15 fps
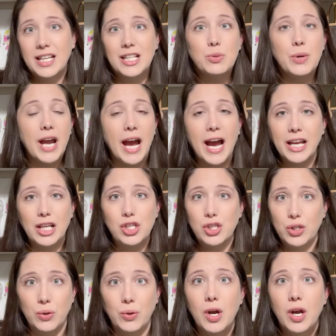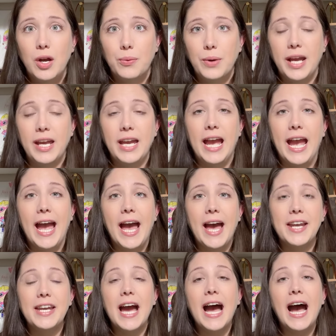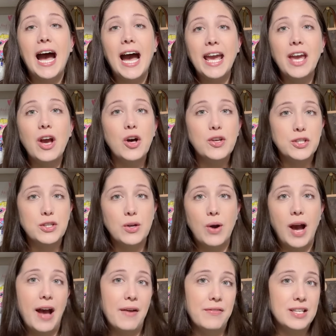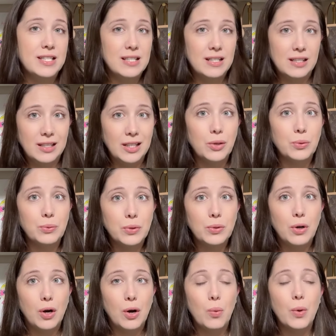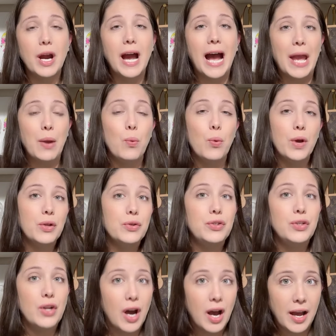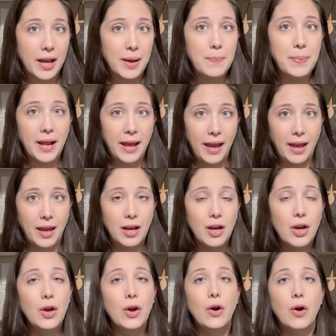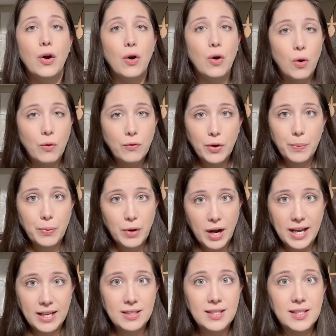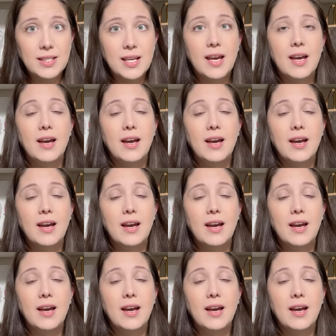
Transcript: That's what I do, right? And I also have this clear rule where I will not pay overpriced.